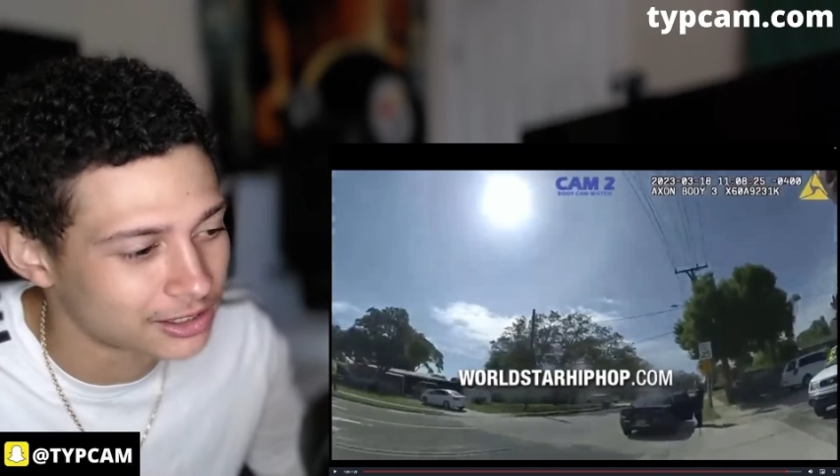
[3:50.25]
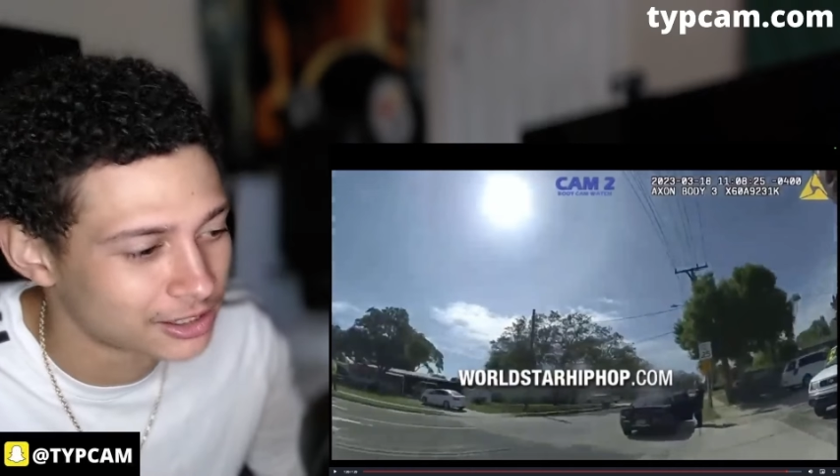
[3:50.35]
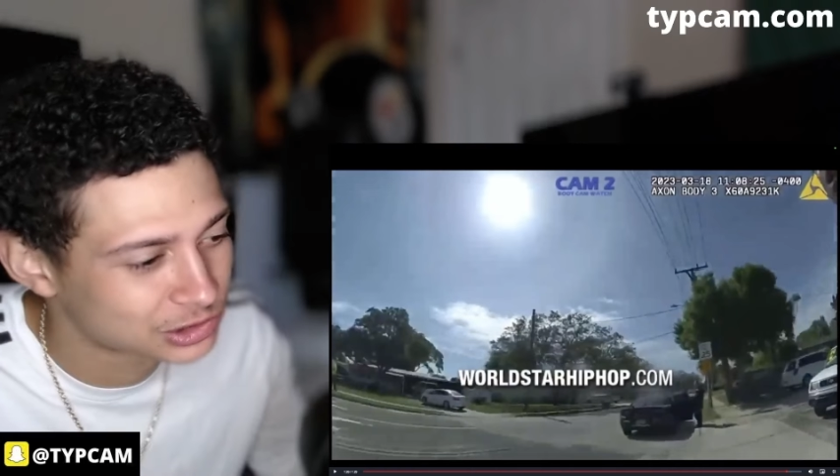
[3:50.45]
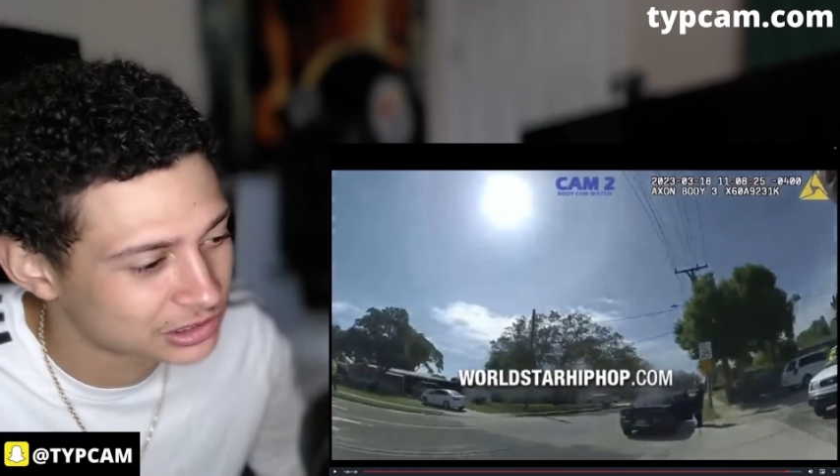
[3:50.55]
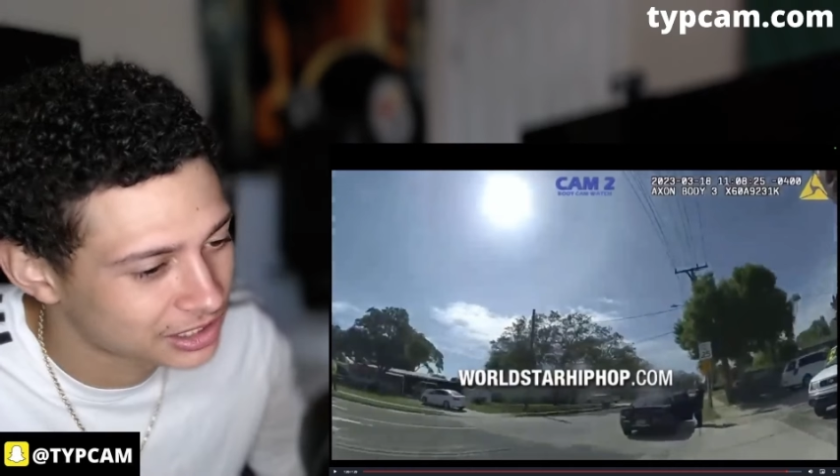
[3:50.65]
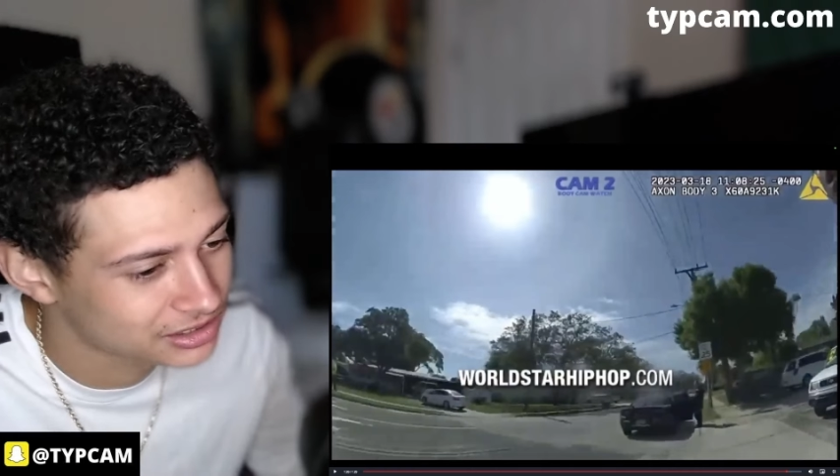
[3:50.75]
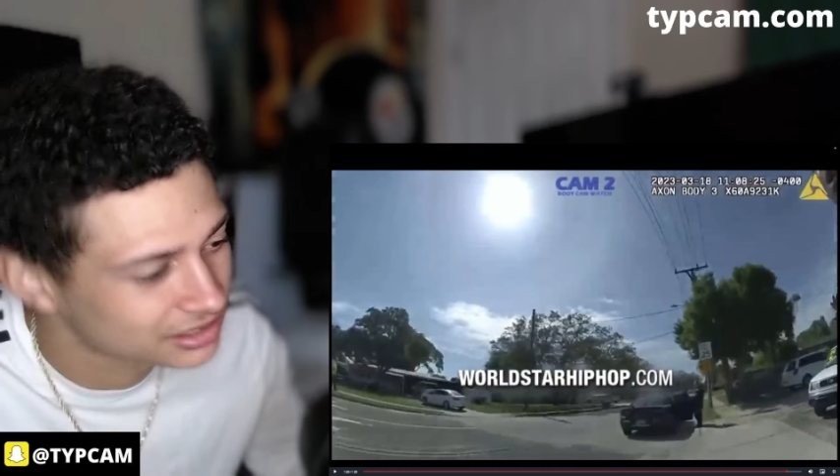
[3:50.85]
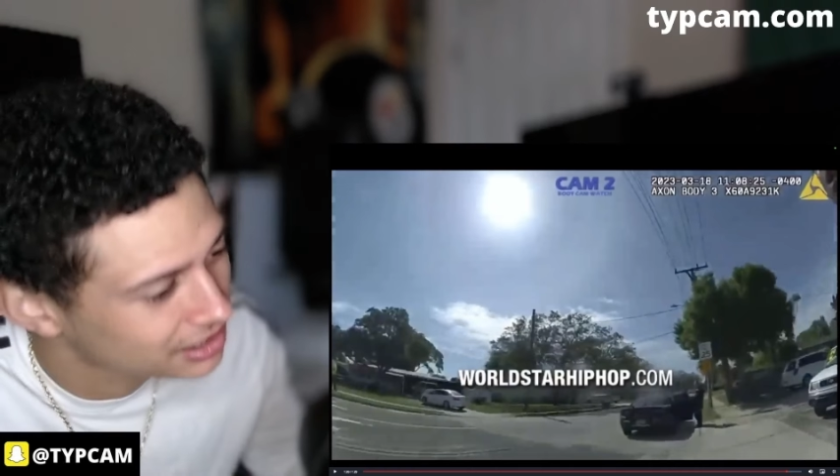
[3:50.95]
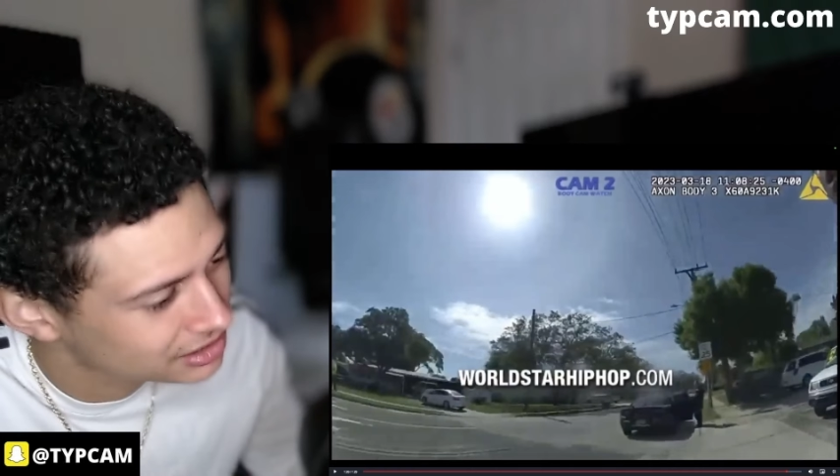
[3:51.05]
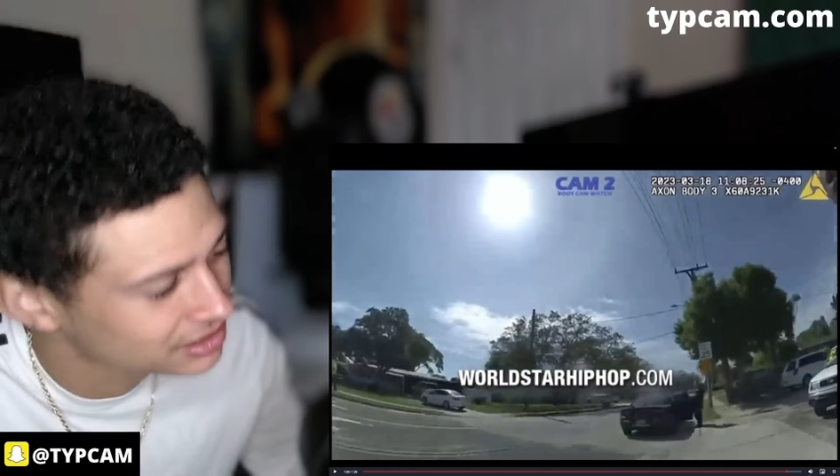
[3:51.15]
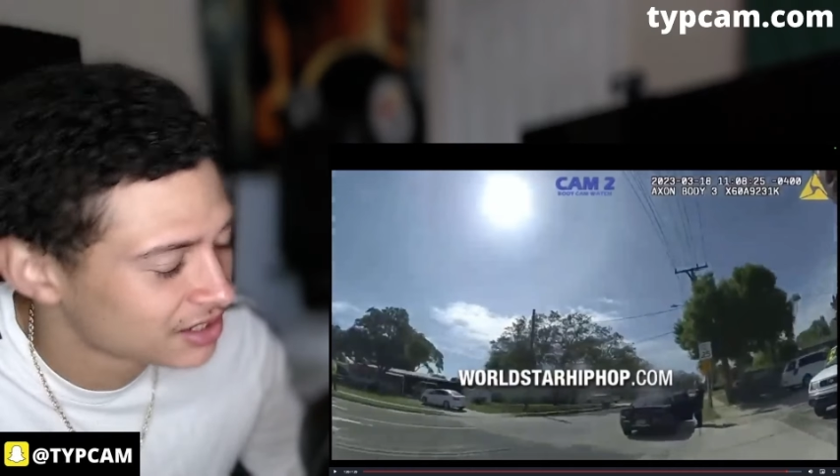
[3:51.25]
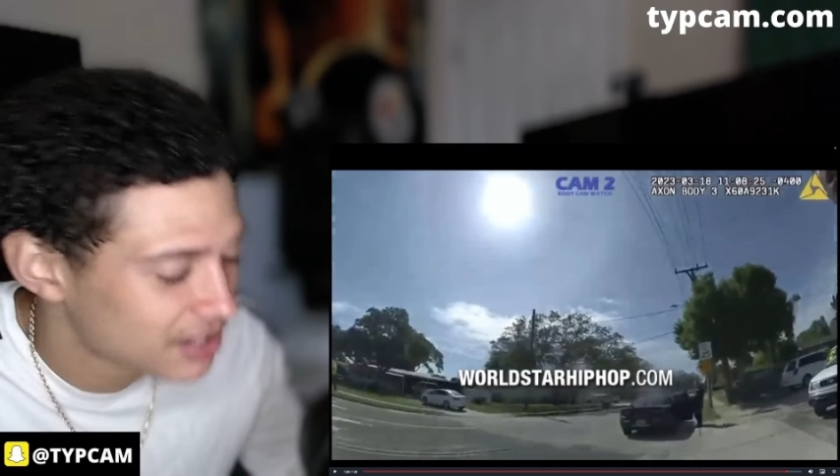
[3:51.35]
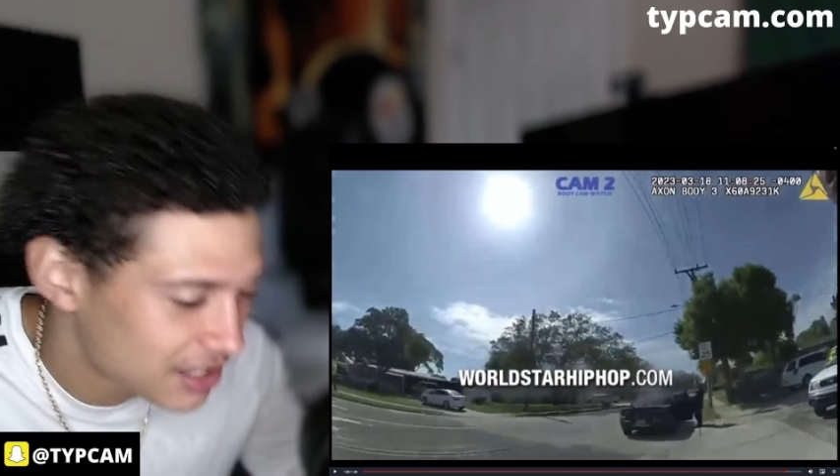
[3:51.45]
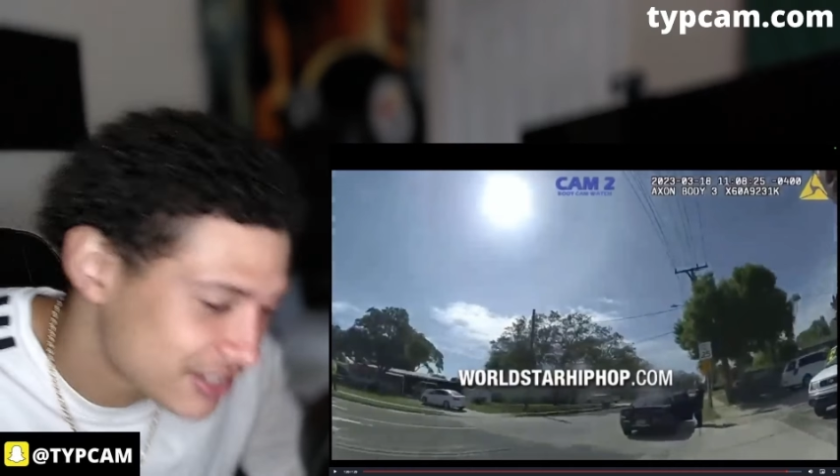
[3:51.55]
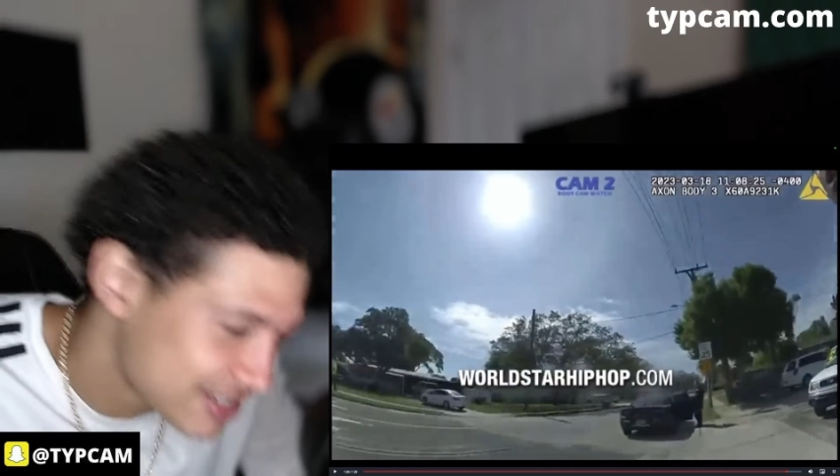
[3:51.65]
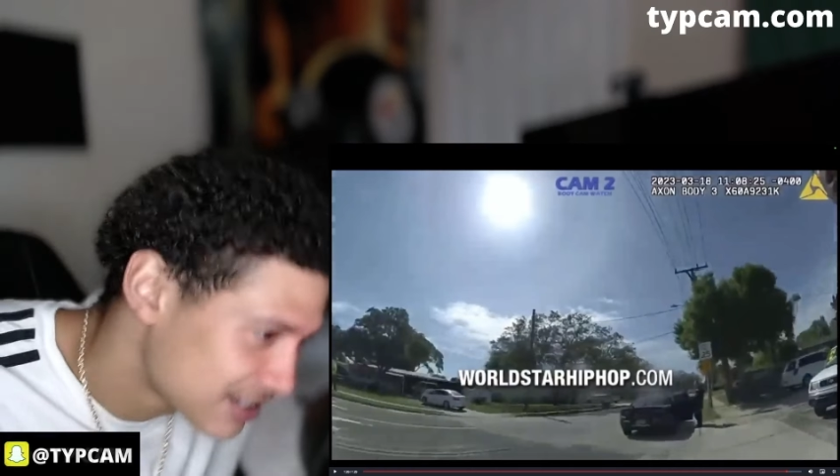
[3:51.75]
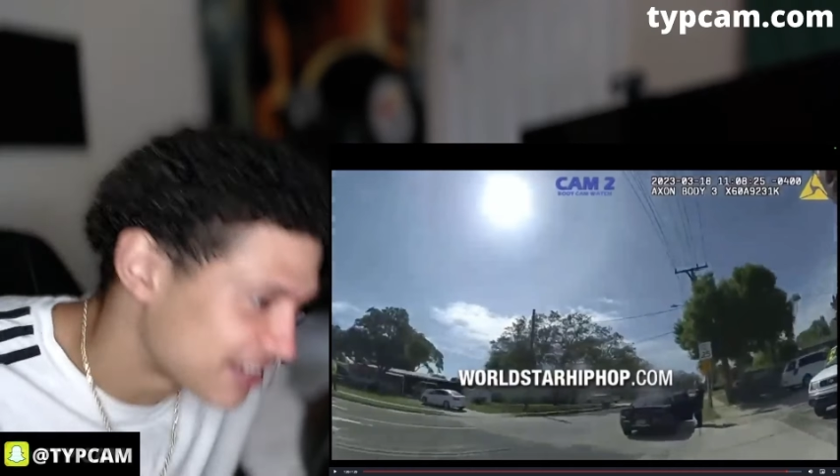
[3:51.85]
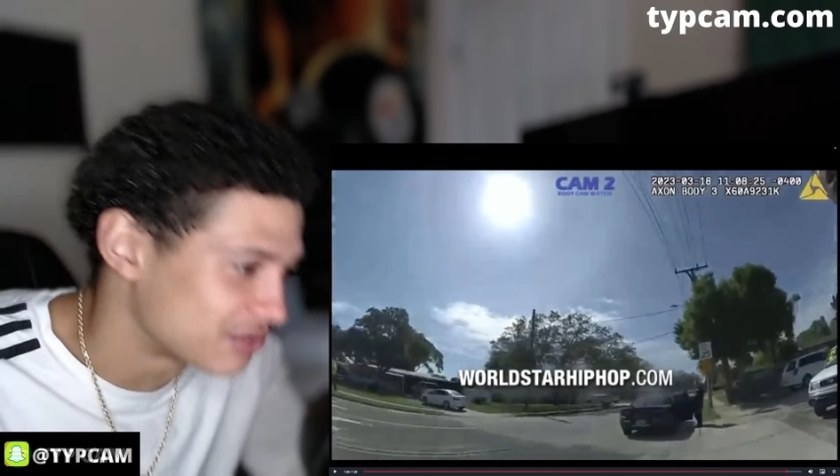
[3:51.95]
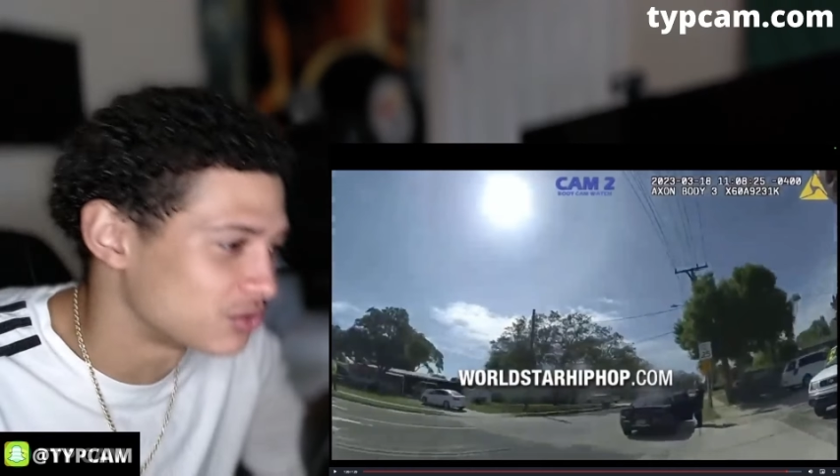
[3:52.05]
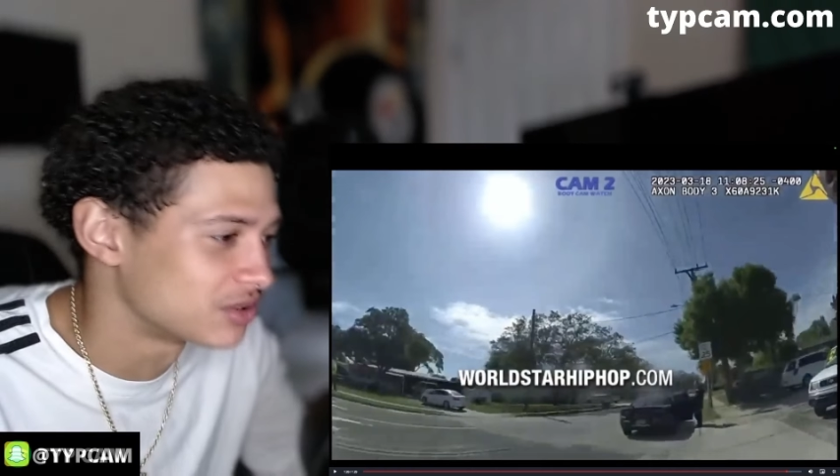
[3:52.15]
that's
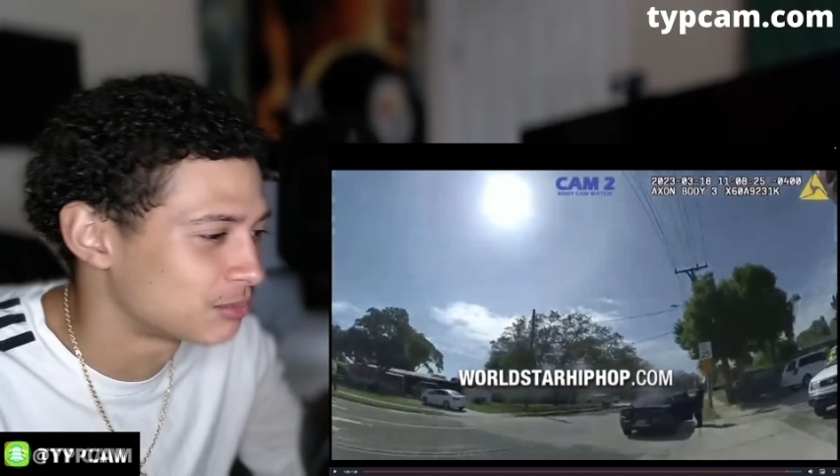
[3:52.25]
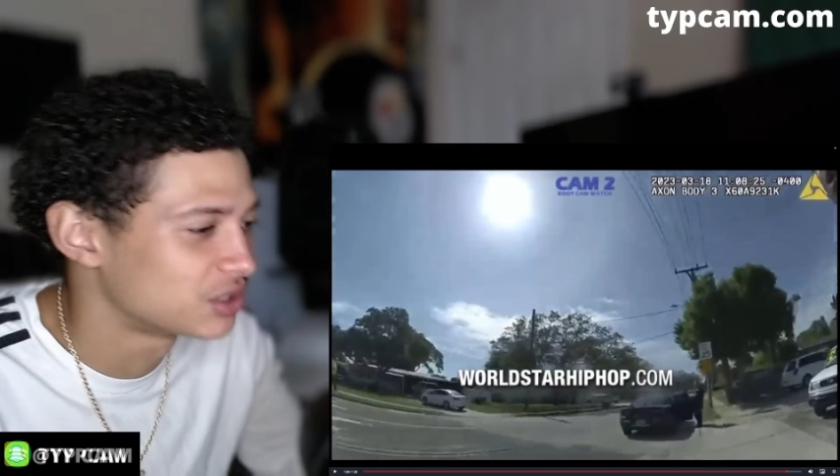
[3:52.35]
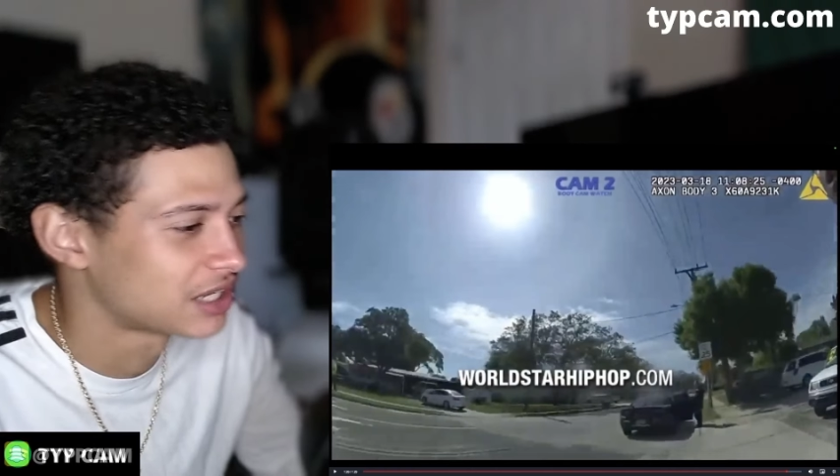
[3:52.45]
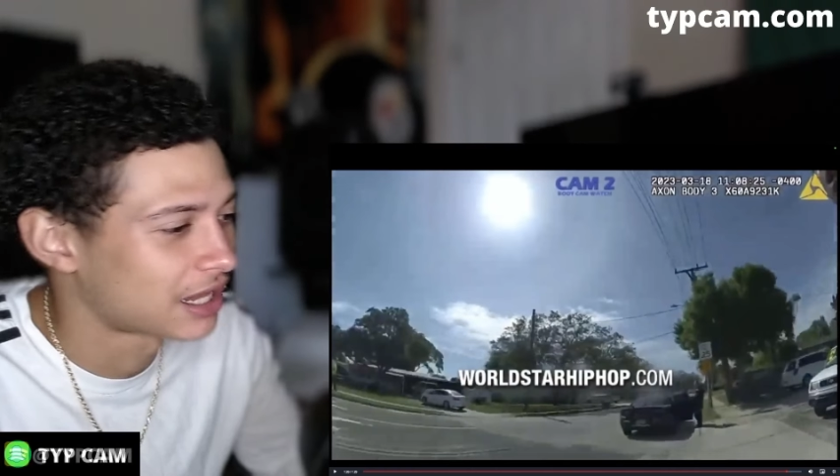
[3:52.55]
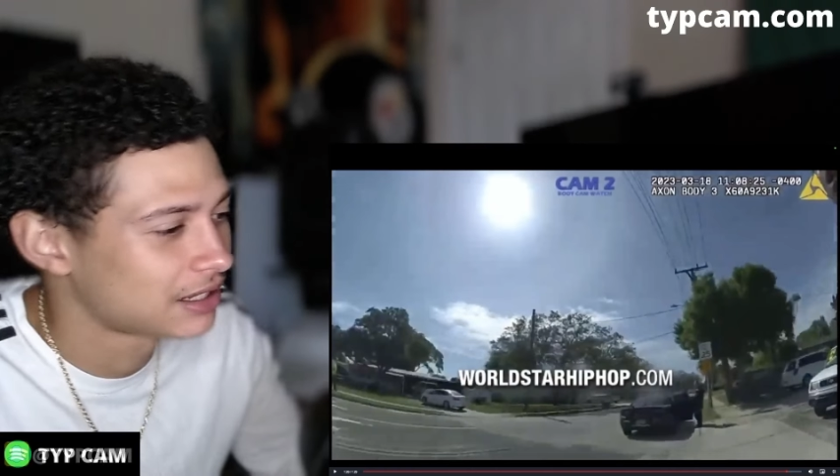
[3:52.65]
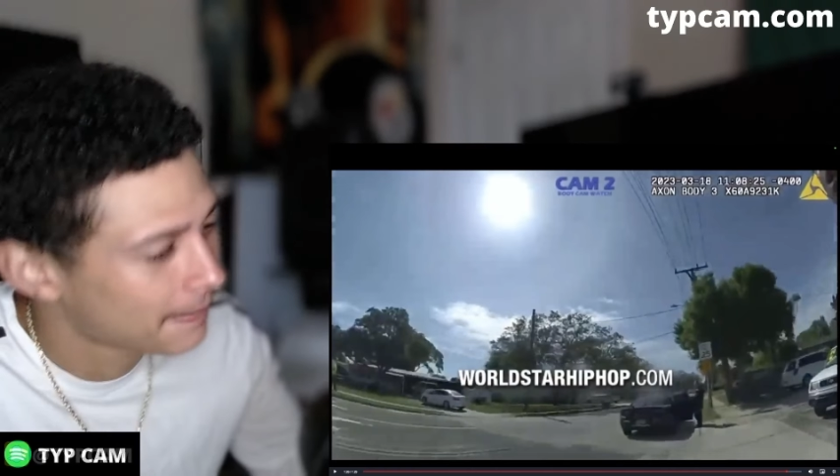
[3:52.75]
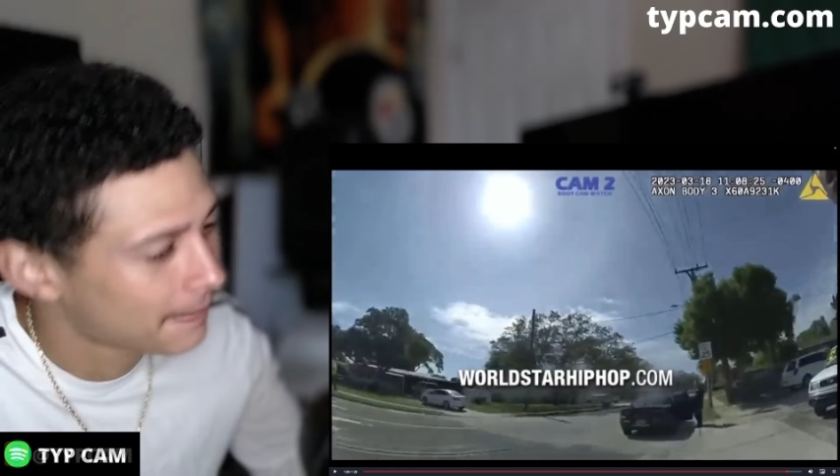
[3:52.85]
another one. But like,